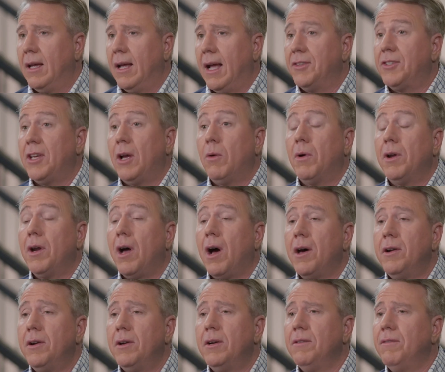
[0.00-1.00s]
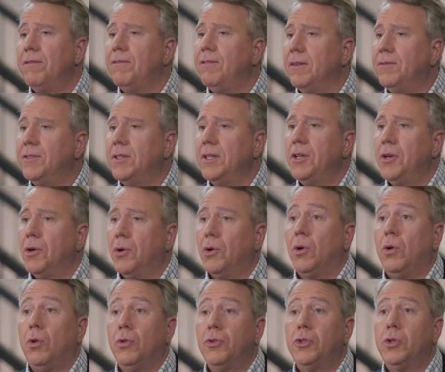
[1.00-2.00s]
It's a
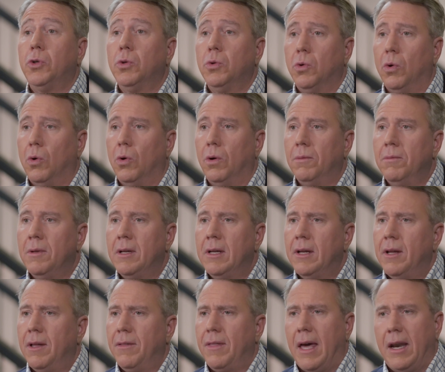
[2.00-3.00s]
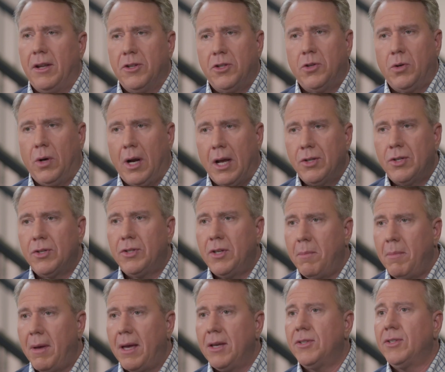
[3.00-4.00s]
150-year-old tool that, as strange as it
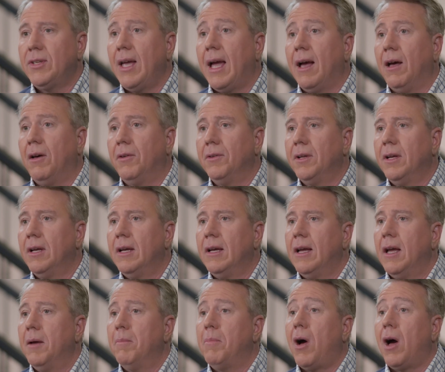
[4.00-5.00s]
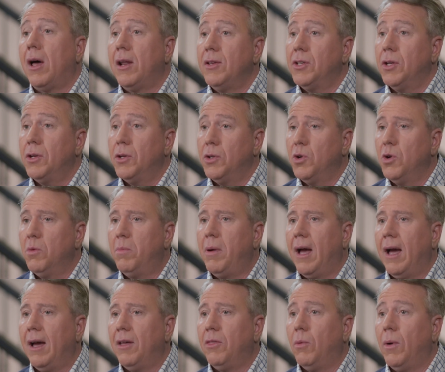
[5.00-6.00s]
may sound, embodies a new
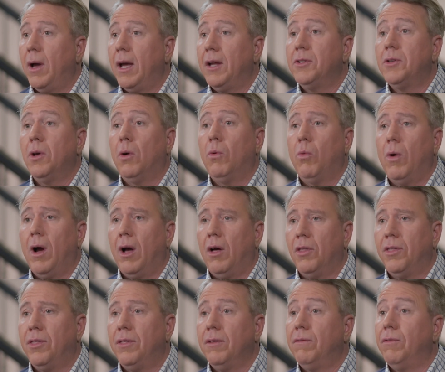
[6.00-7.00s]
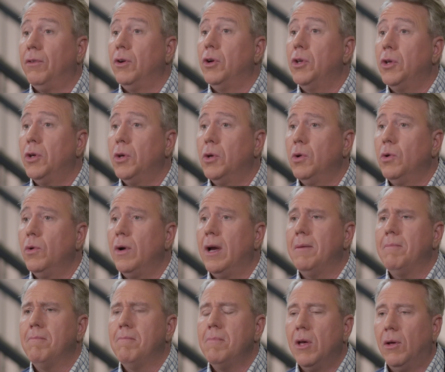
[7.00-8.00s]
pathway to wealth for you
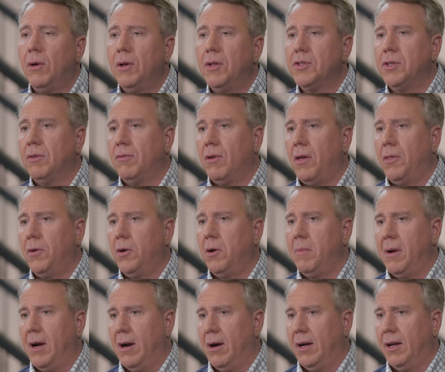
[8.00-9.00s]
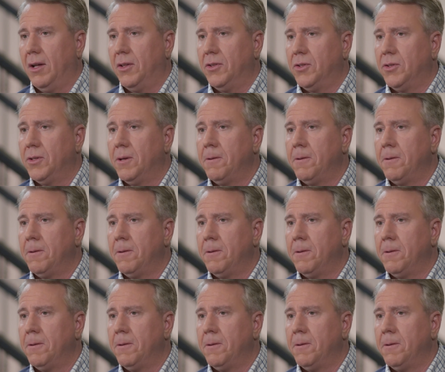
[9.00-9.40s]
and millions of other Americans.